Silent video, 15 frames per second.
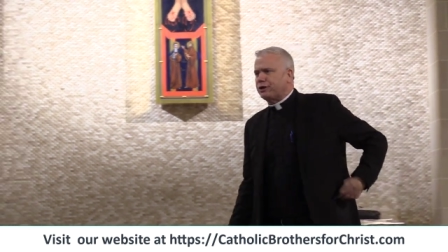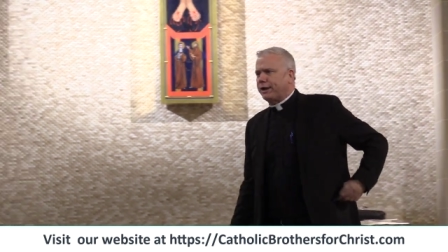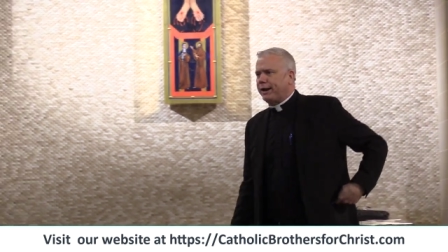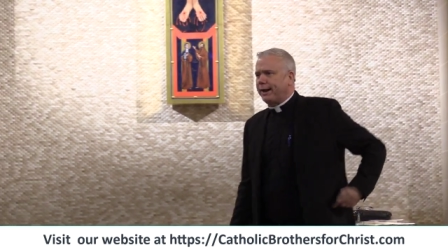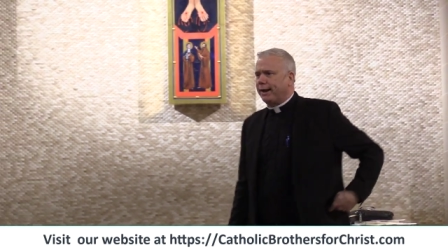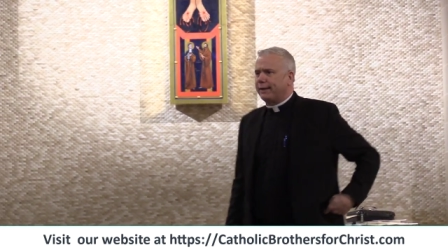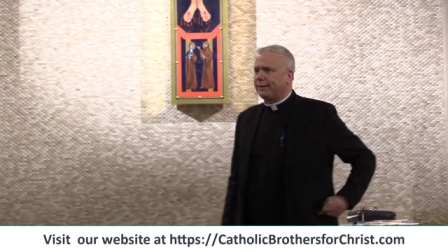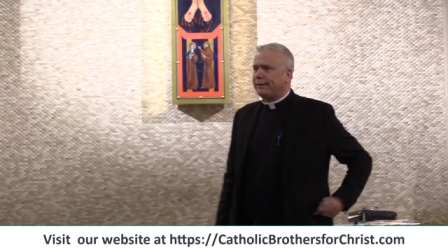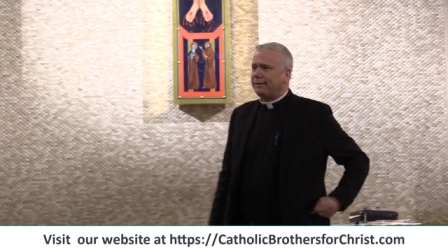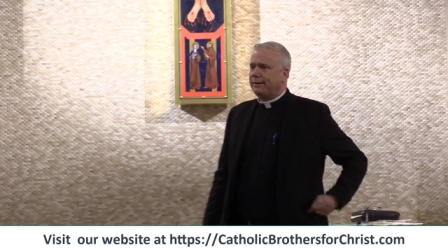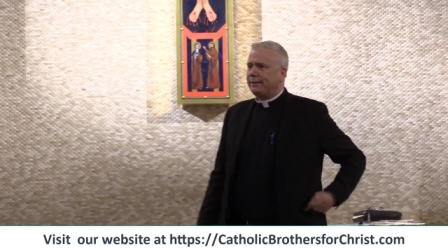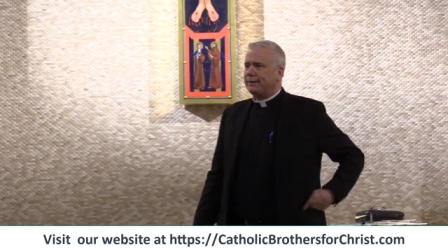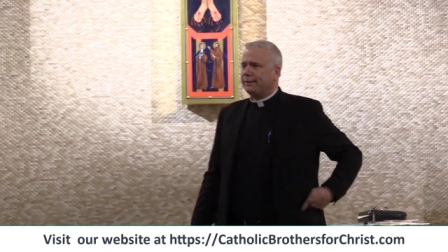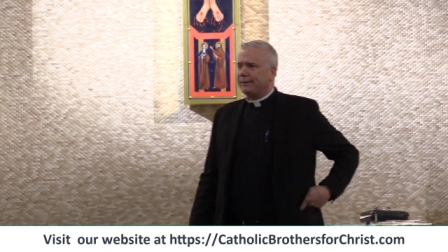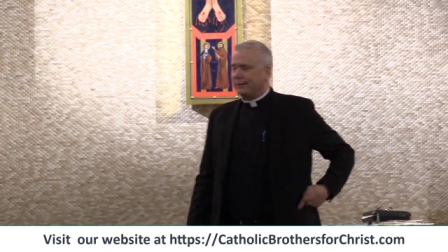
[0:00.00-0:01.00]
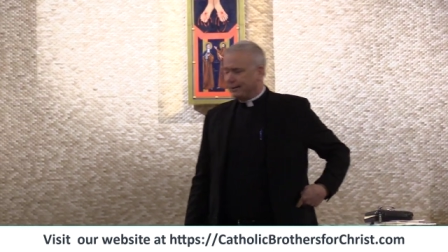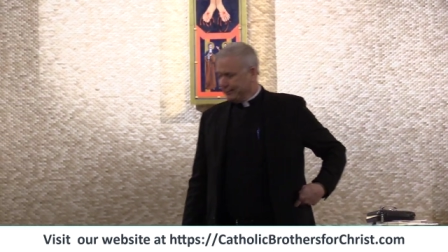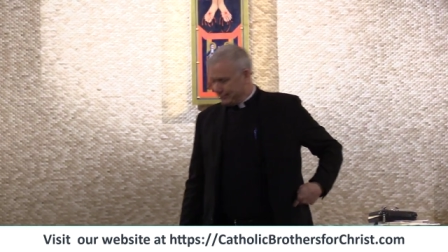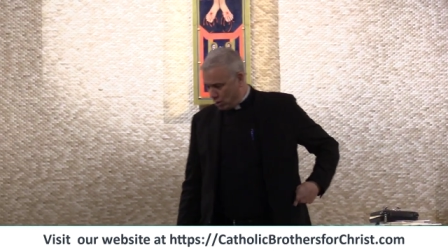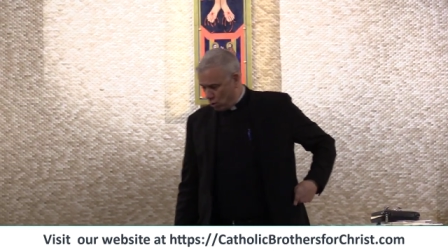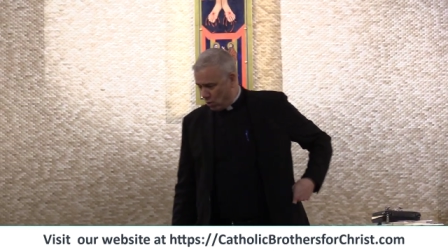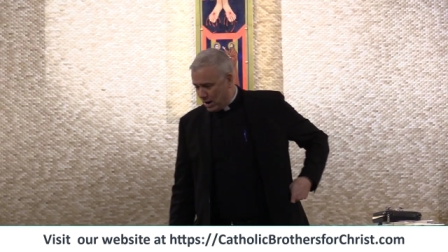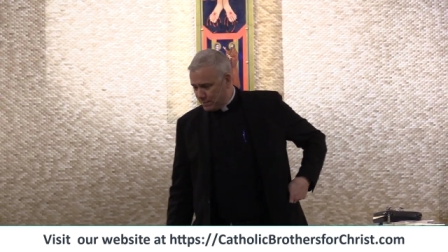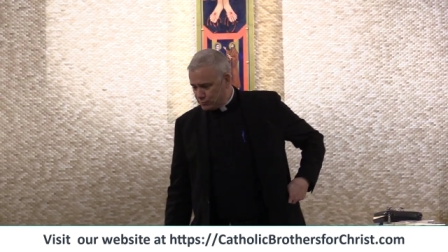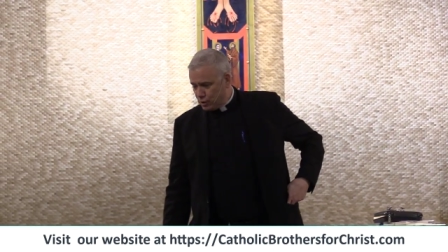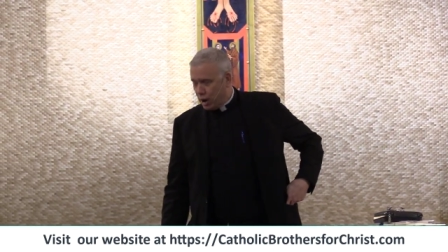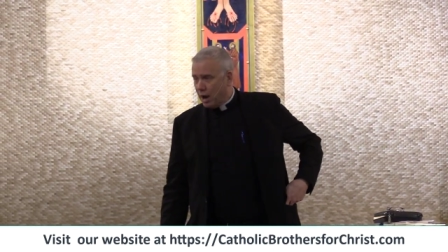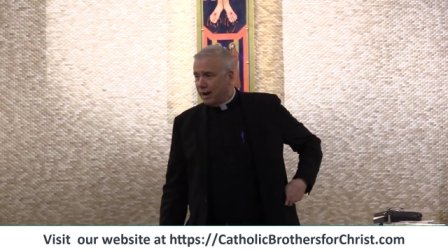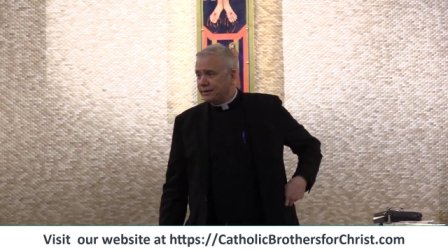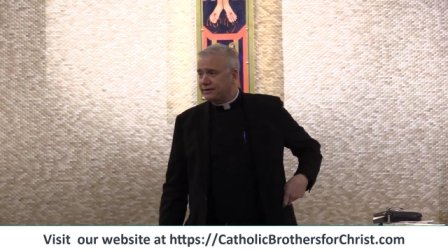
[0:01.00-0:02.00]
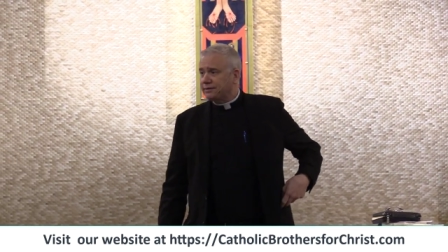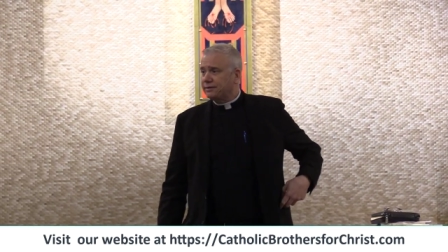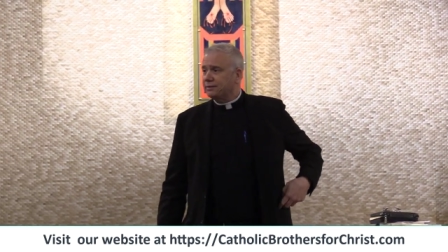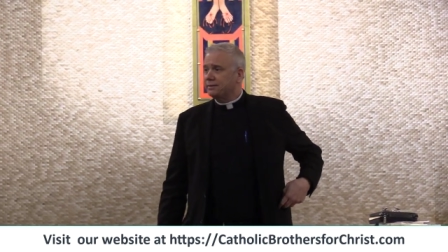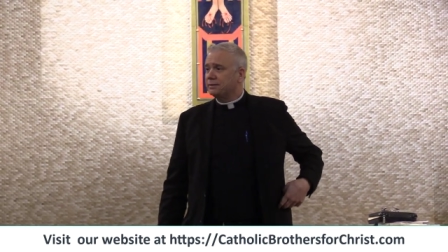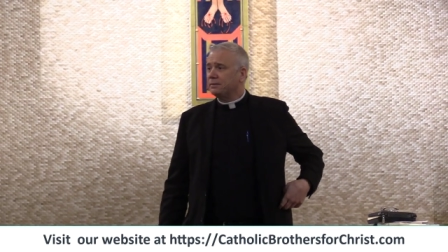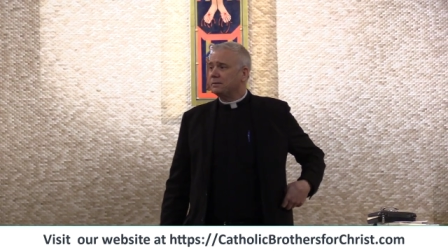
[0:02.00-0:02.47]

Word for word: clinic. No, I'm not.